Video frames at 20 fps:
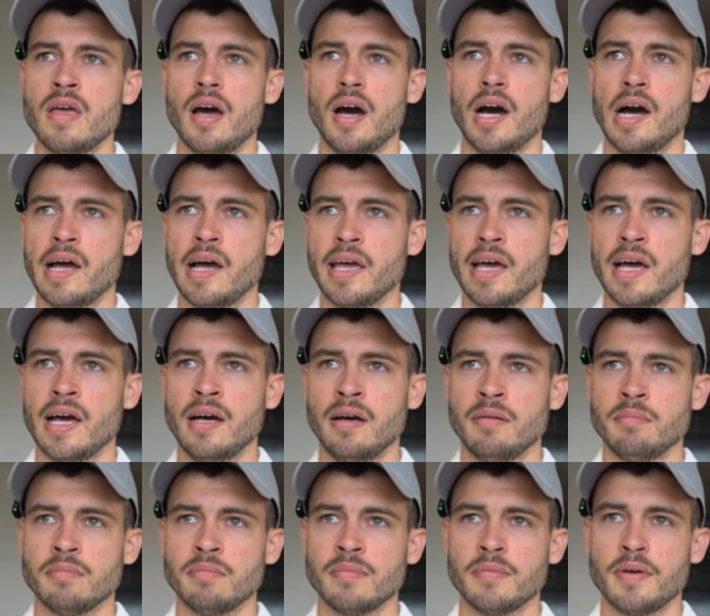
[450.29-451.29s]
I
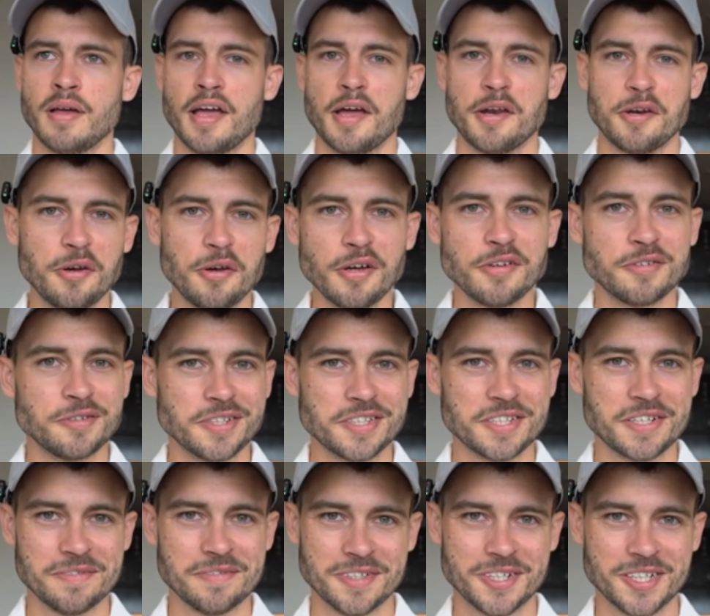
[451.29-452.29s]
am not
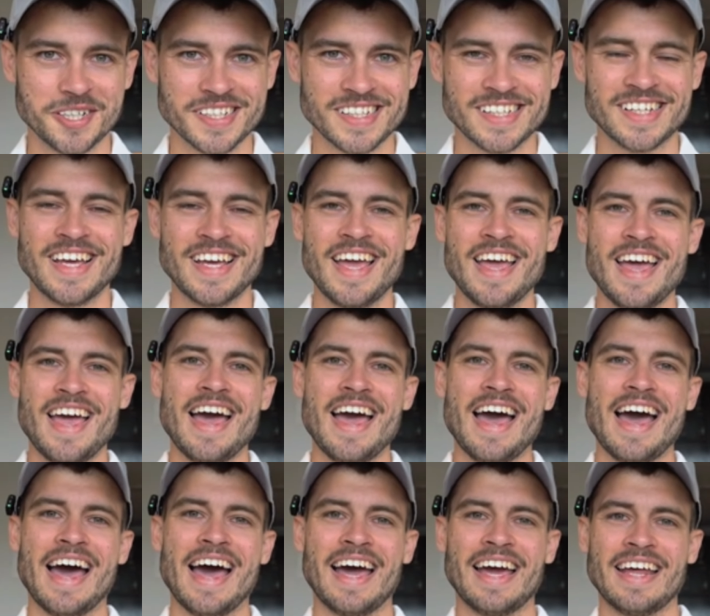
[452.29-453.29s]
risk averse,
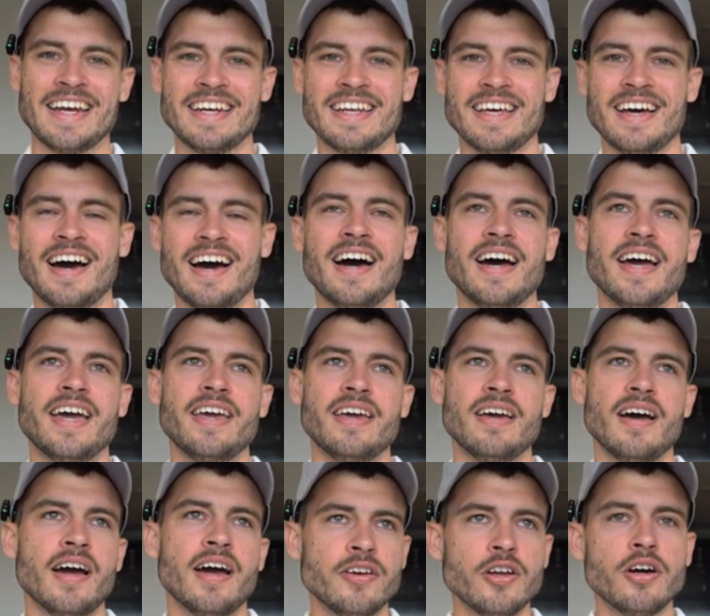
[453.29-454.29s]
and
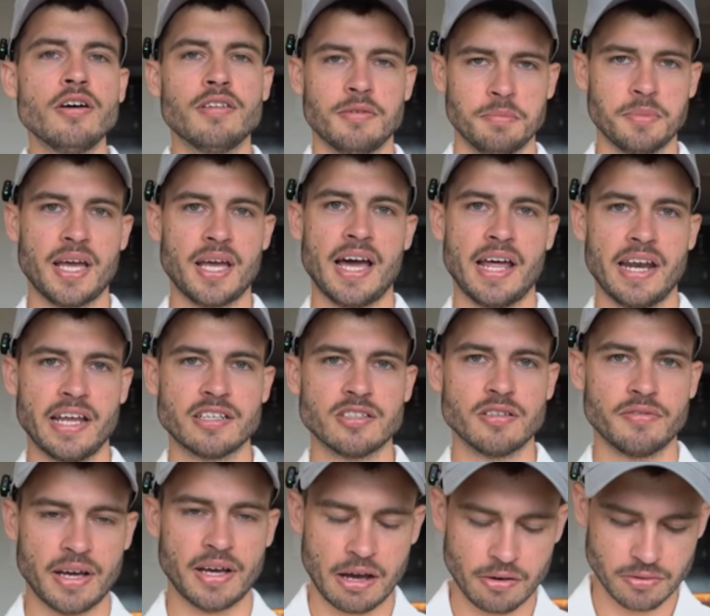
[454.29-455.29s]
I know the mechanics
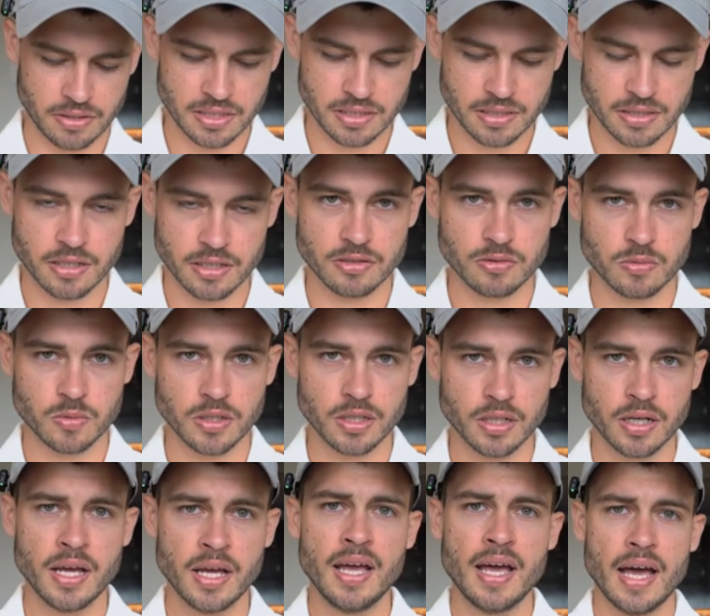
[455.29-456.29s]
of how these things
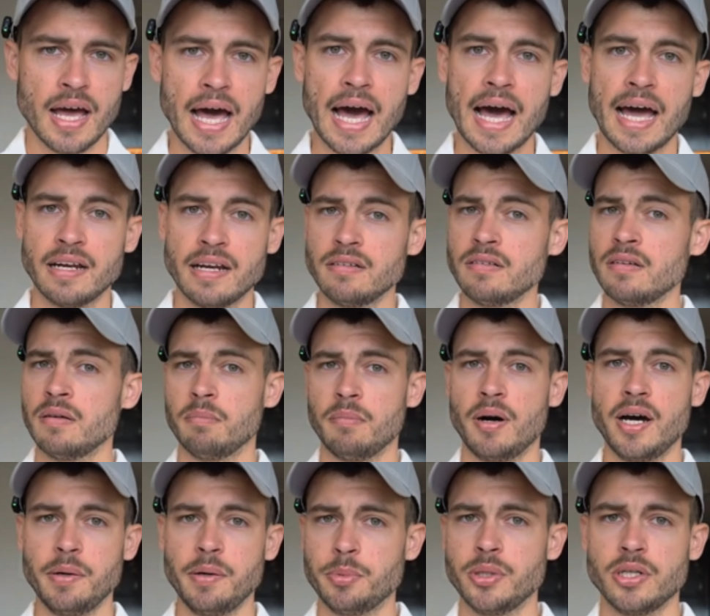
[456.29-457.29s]
work. And
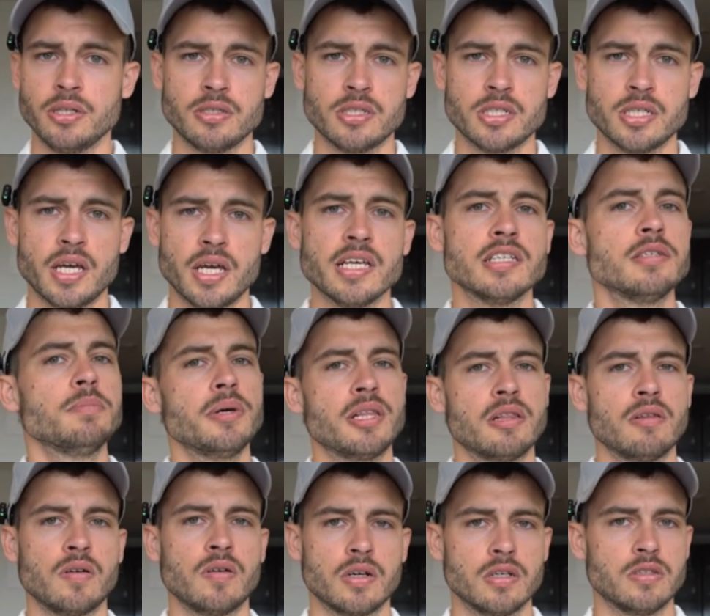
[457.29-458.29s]
my approach is a bit
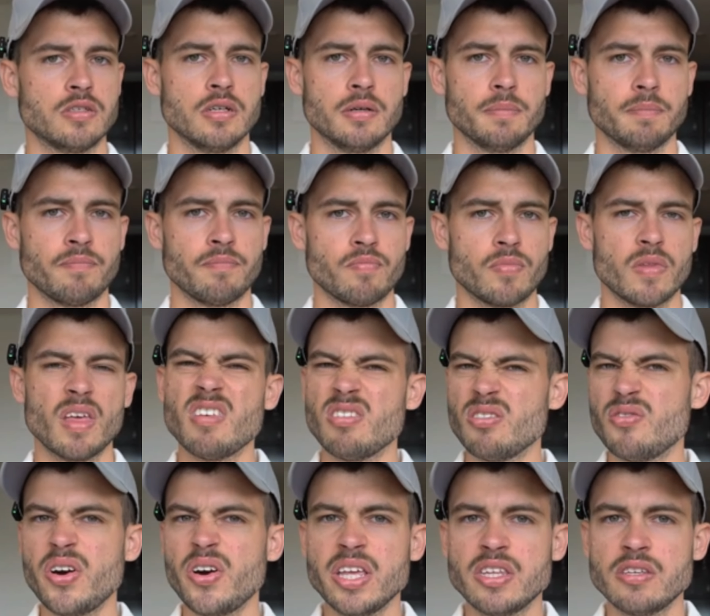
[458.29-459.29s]
longer term,
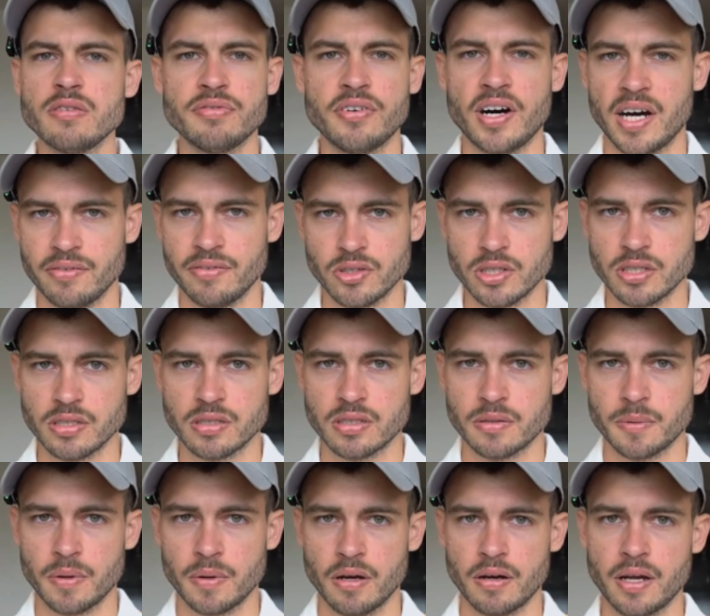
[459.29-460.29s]
3 to 5 years,
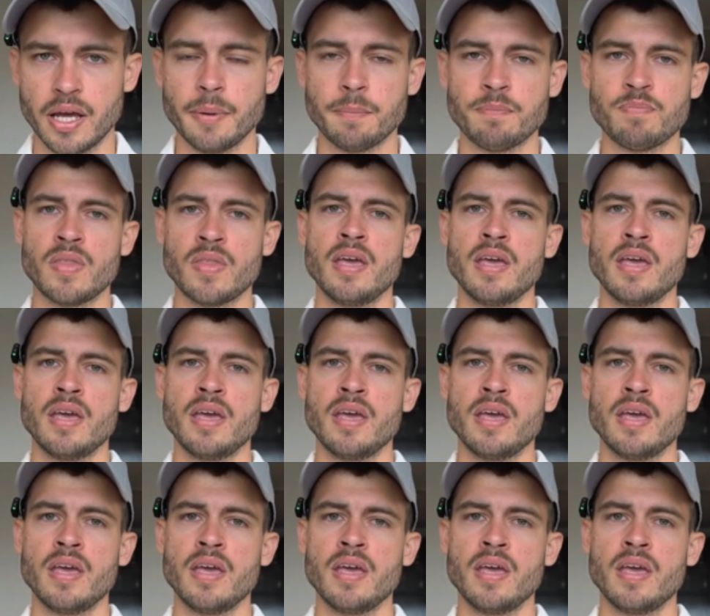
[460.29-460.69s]
okay?